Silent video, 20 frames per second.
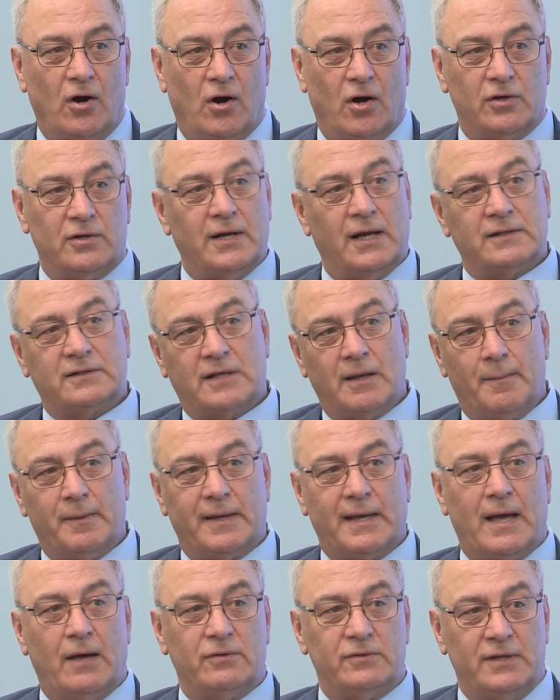are not
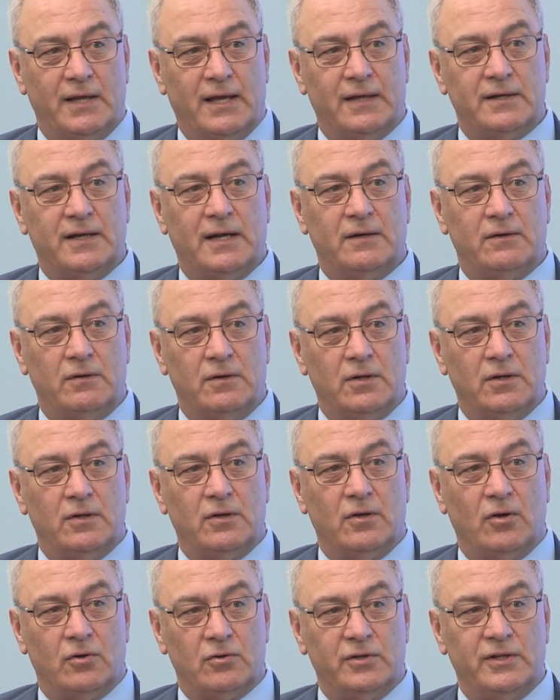coming out yet, and
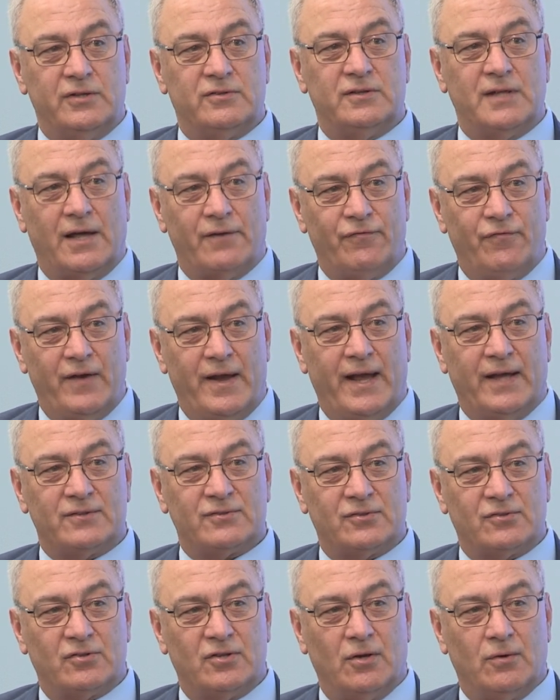at least not
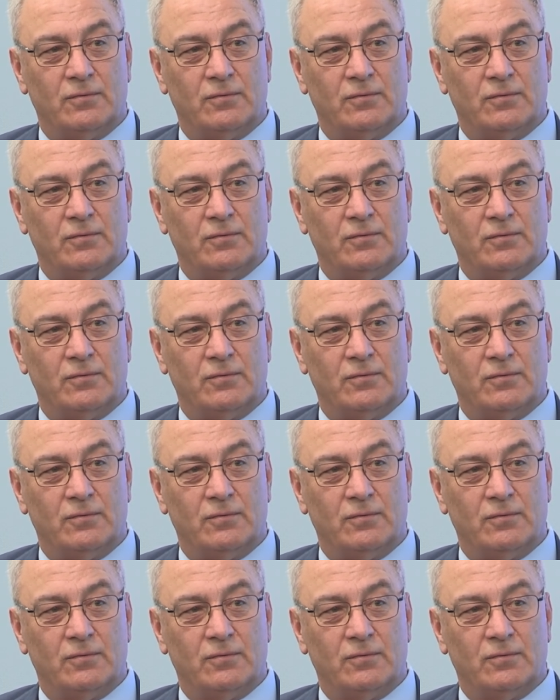fast. So